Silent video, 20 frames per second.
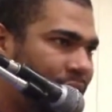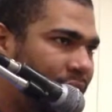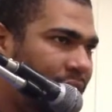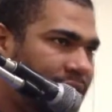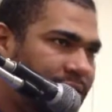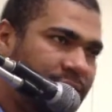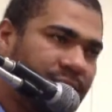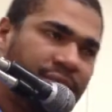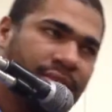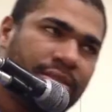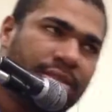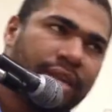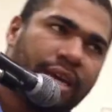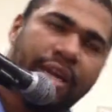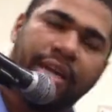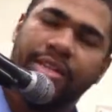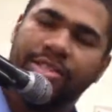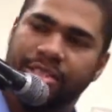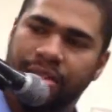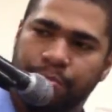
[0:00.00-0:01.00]
It's a
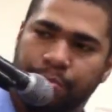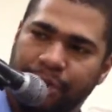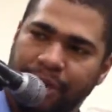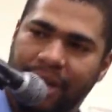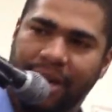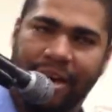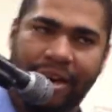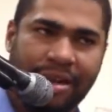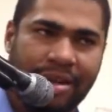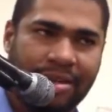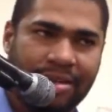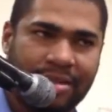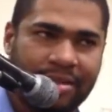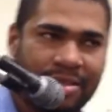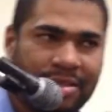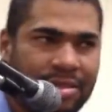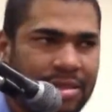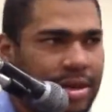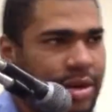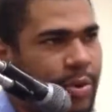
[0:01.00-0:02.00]
stage in blood.
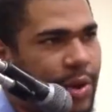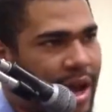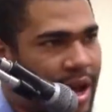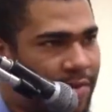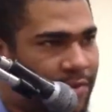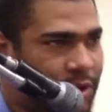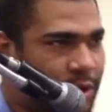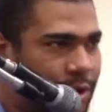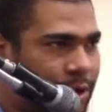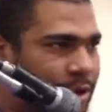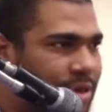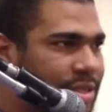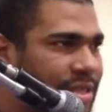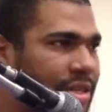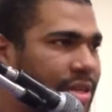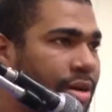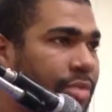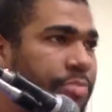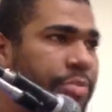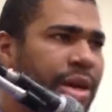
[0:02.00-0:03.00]
We have a nurse
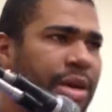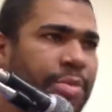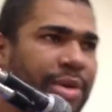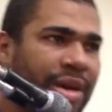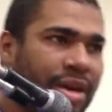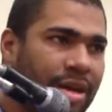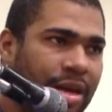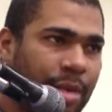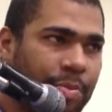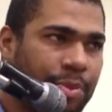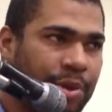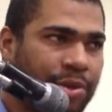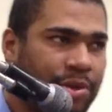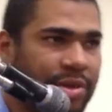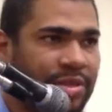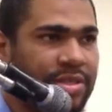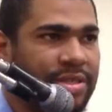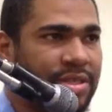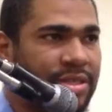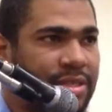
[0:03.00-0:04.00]
here, maybe a couple
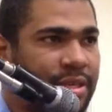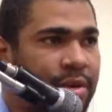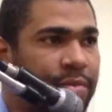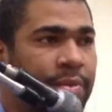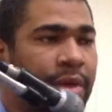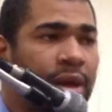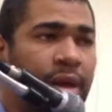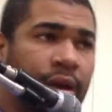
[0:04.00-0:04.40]
nurses here.